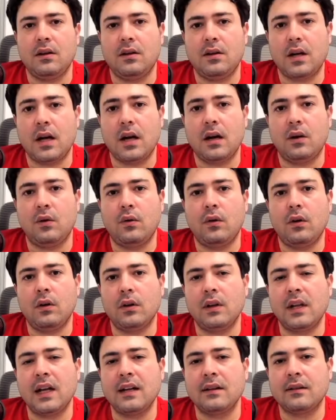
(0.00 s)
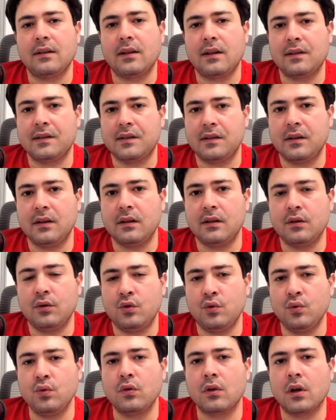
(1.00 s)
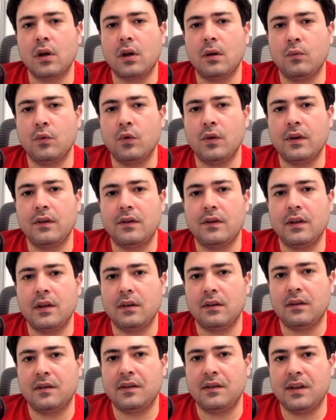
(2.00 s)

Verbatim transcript: Now online testing do come with its